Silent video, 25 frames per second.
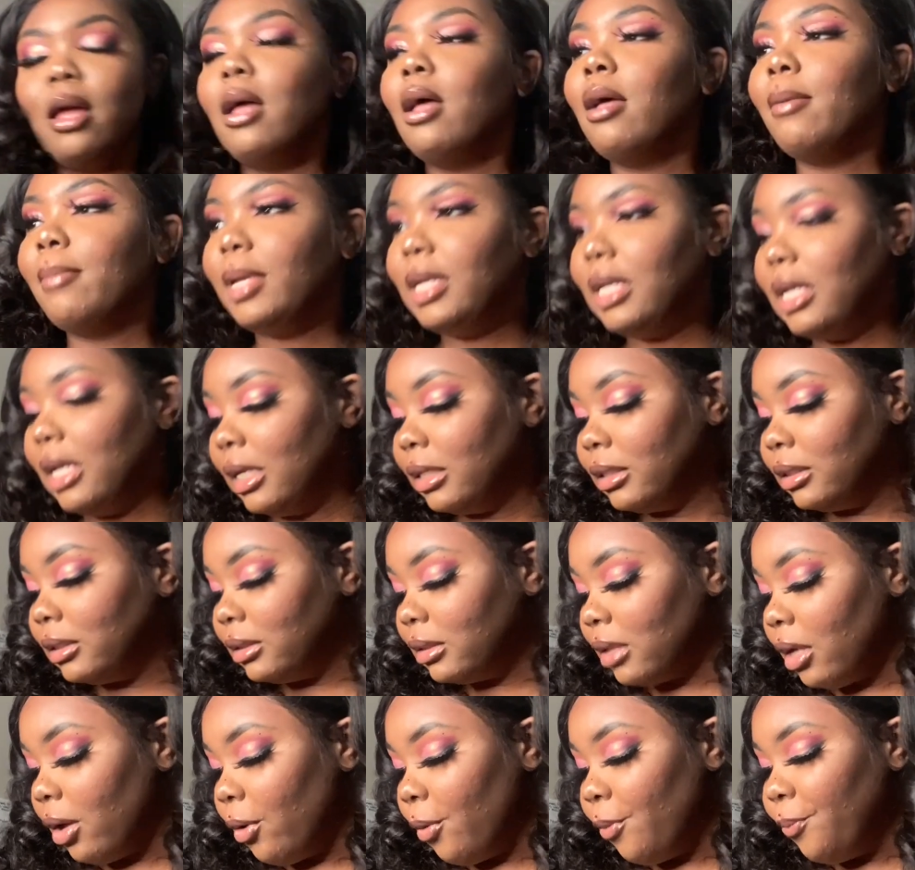But yeah,
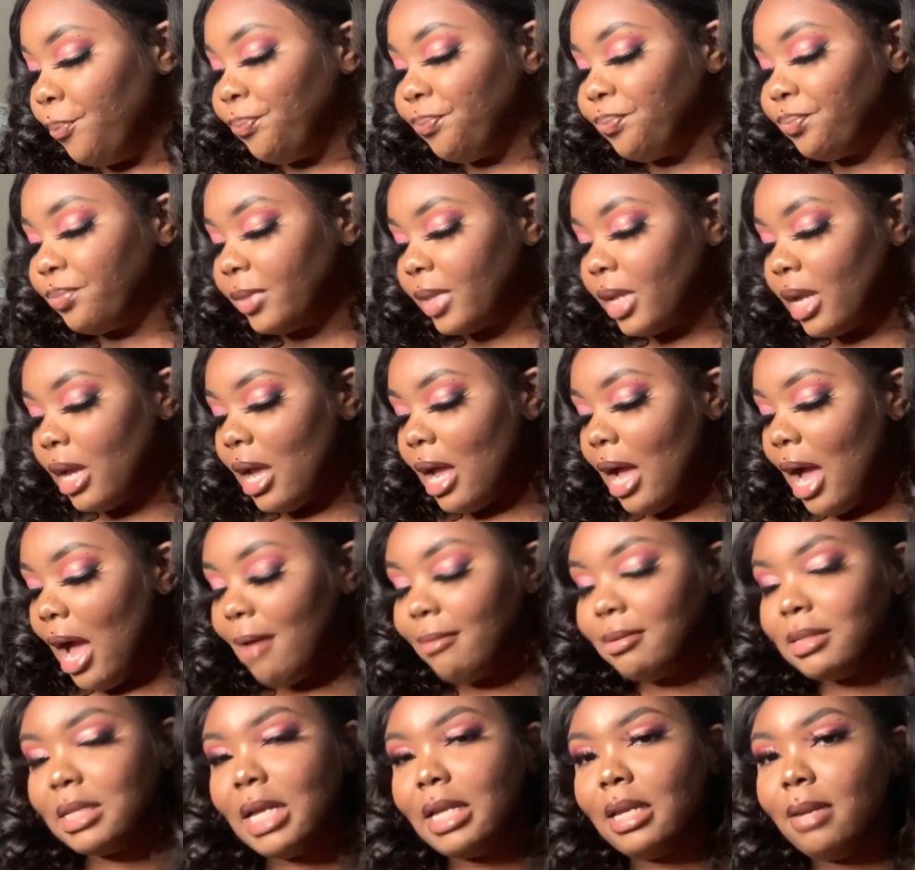so I
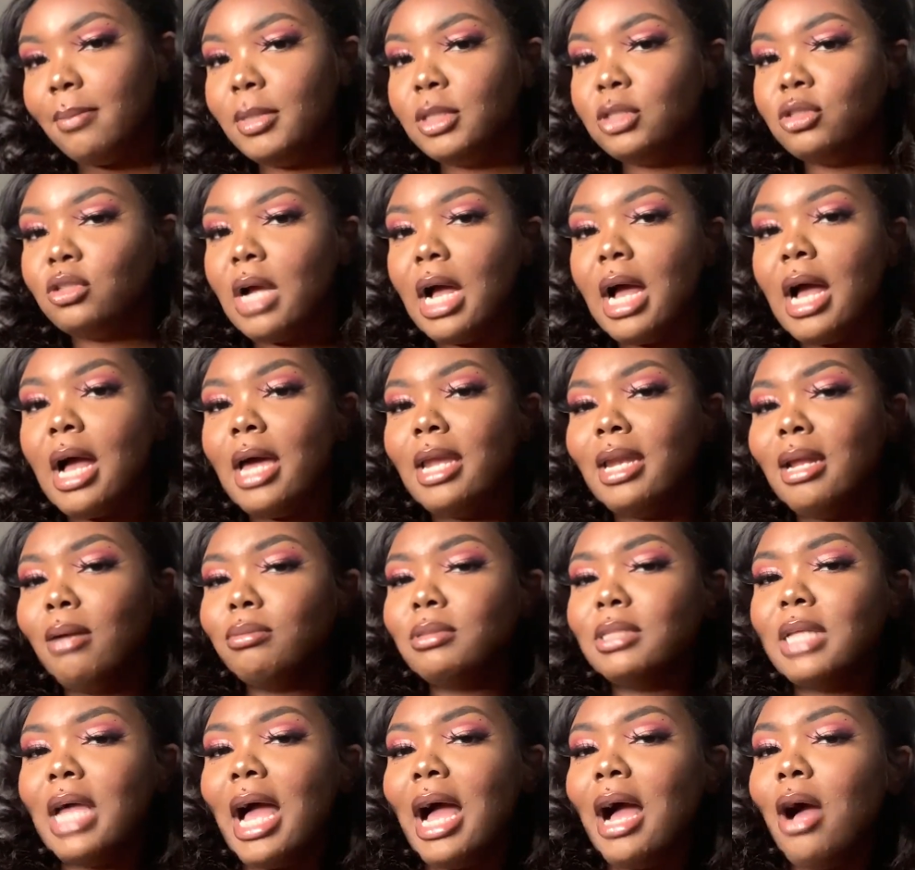was like, let me try. And I
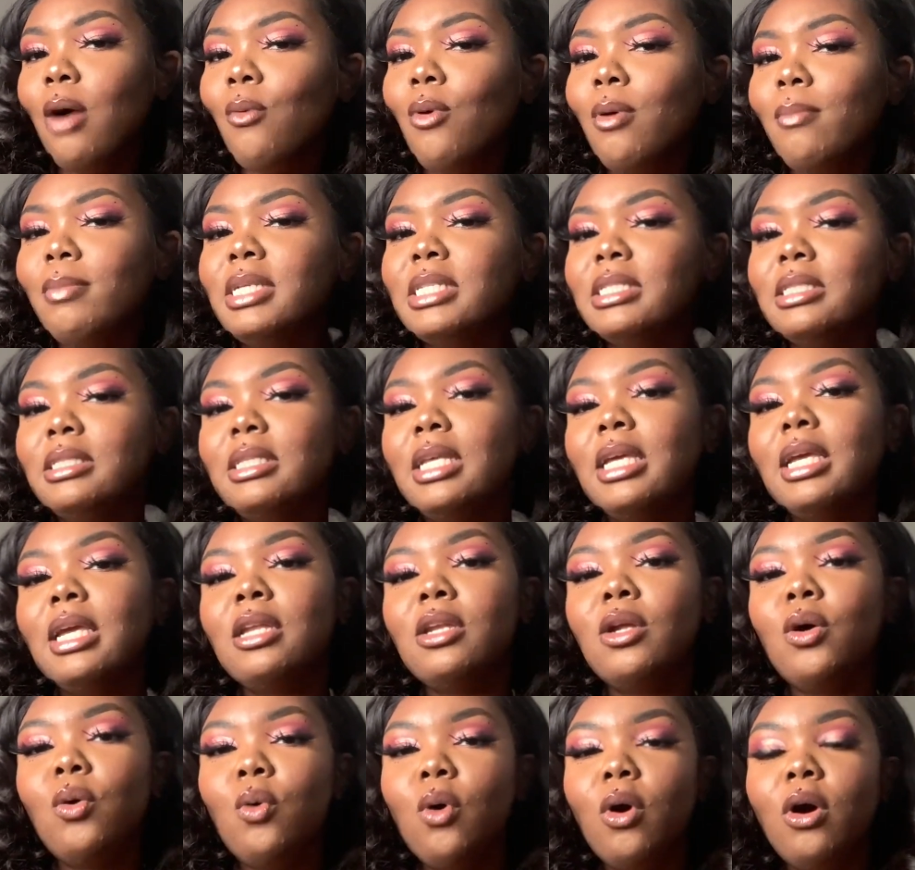was like, I don't want to be sticking
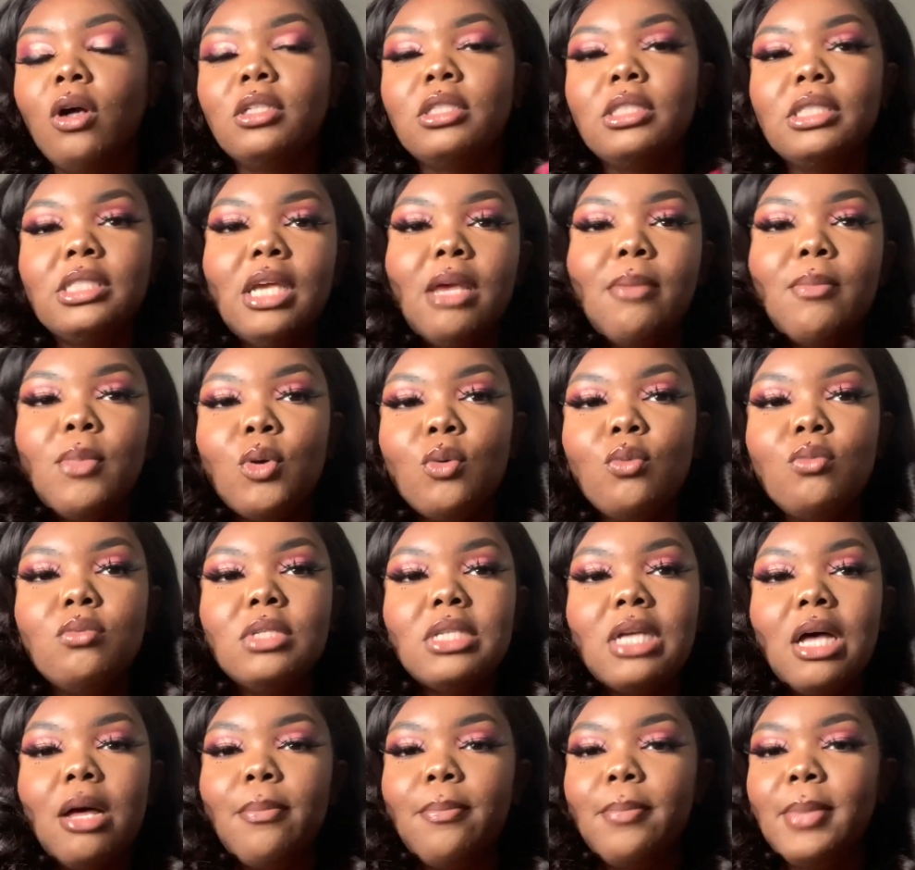no harsh
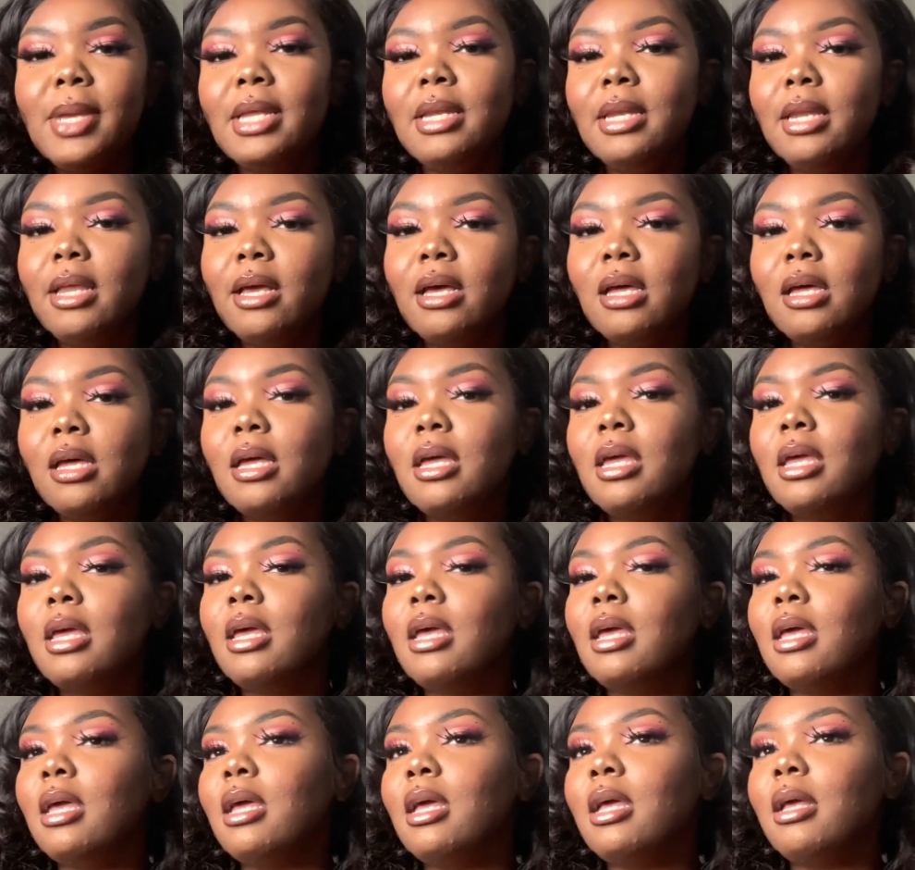chemicals up in there,
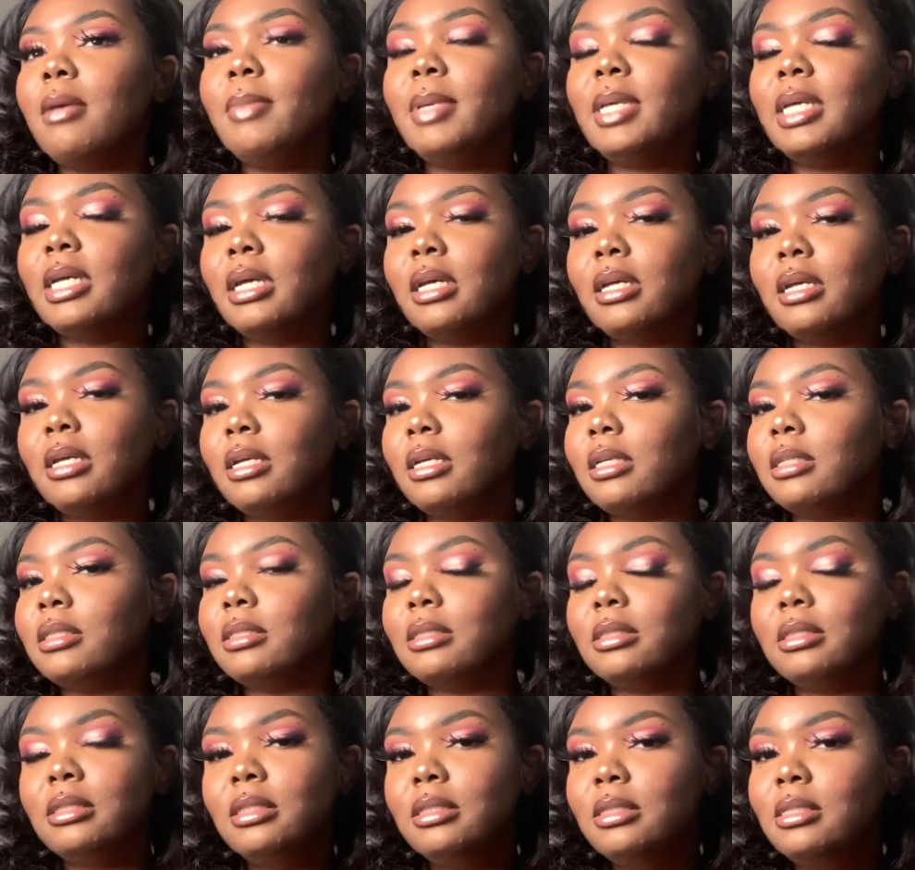because
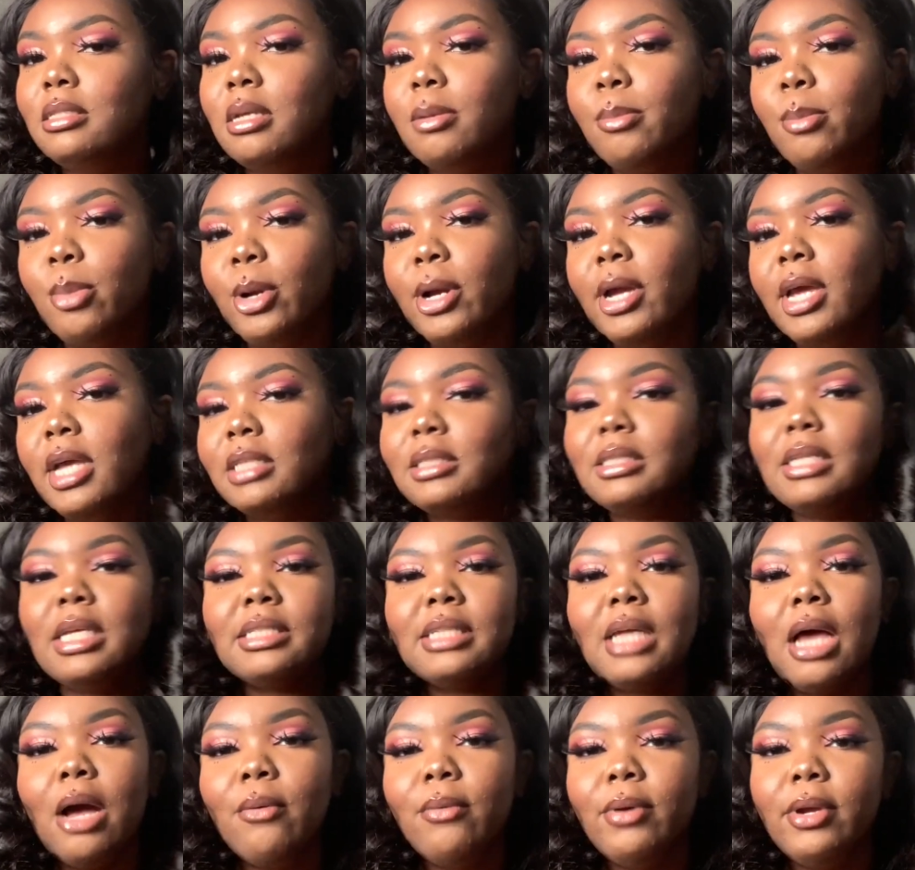the brands that's
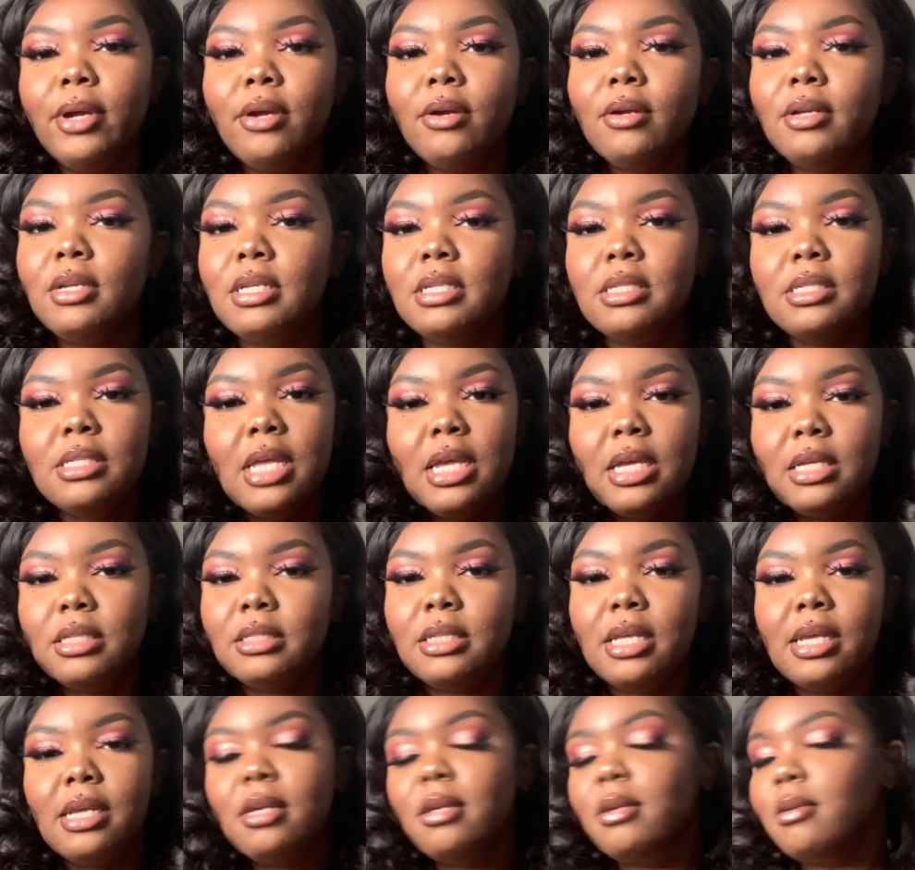out here these days,
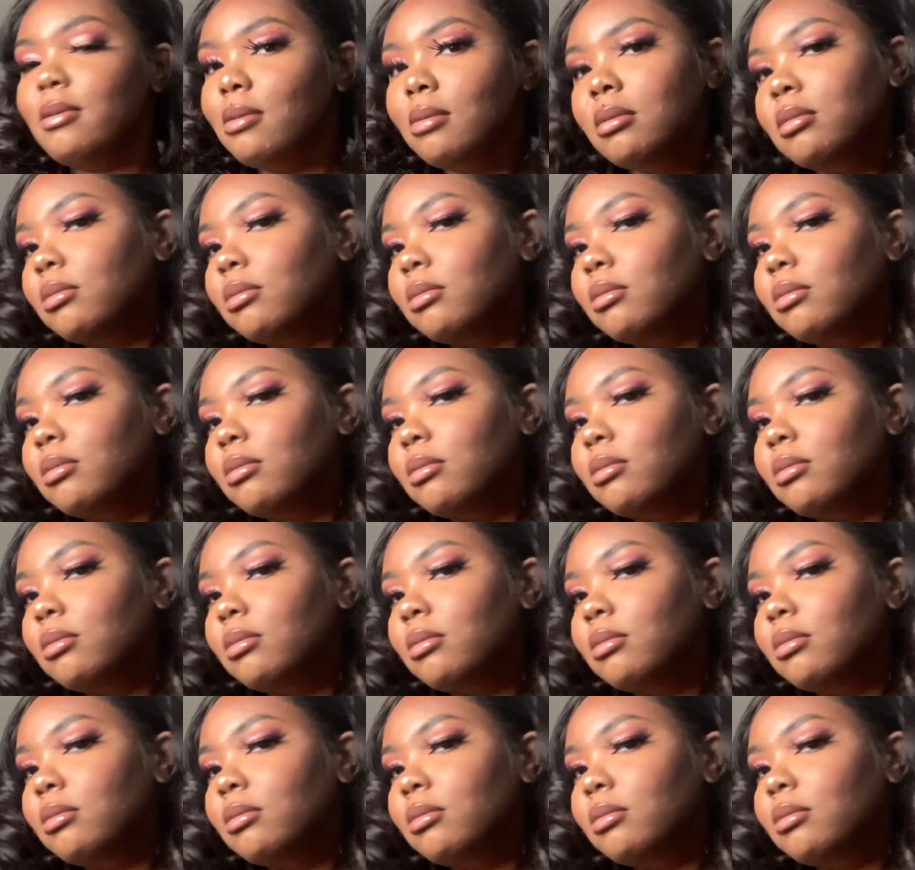they